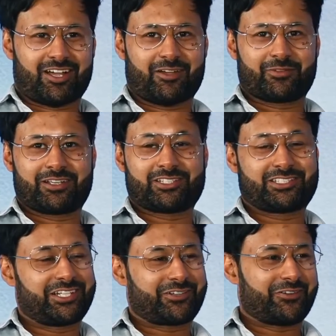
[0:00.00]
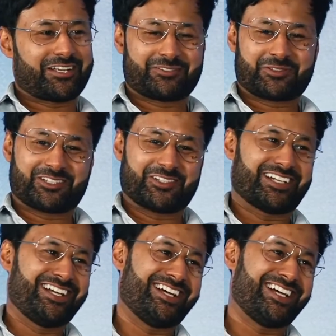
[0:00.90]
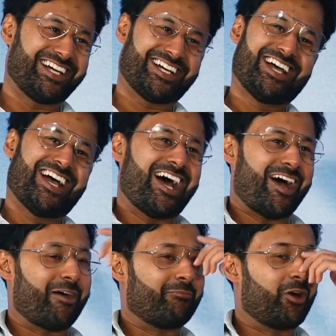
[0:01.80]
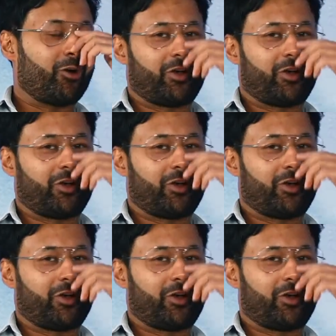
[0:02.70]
There's a secret recipe to it.